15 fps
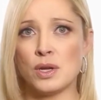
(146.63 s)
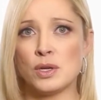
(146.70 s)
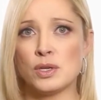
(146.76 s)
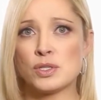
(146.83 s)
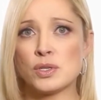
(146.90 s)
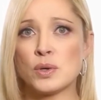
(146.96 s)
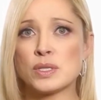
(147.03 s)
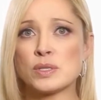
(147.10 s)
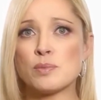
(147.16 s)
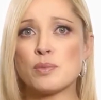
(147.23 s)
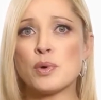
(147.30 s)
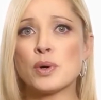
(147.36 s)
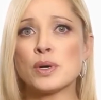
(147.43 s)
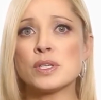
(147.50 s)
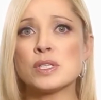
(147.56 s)
so it is
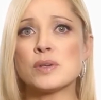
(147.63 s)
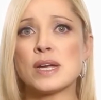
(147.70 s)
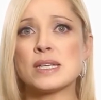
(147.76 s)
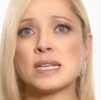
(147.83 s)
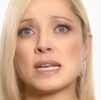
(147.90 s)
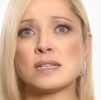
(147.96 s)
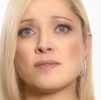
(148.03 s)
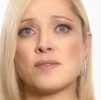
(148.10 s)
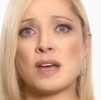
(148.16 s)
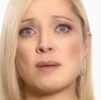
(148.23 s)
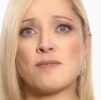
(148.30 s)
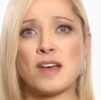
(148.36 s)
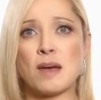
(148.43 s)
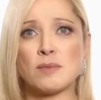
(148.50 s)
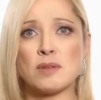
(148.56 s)
important to identify
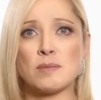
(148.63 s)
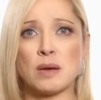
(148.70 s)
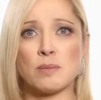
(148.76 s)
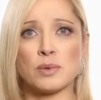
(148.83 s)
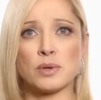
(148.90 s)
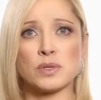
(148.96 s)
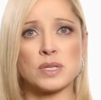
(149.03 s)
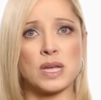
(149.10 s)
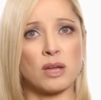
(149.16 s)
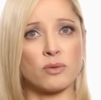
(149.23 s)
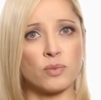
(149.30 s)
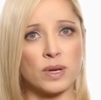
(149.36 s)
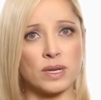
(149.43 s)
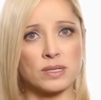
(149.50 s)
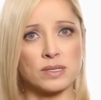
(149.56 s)
family members at
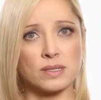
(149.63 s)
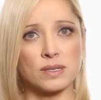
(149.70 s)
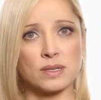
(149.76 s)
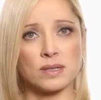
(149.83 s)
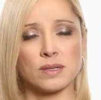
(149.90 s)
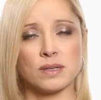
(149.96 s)
risk.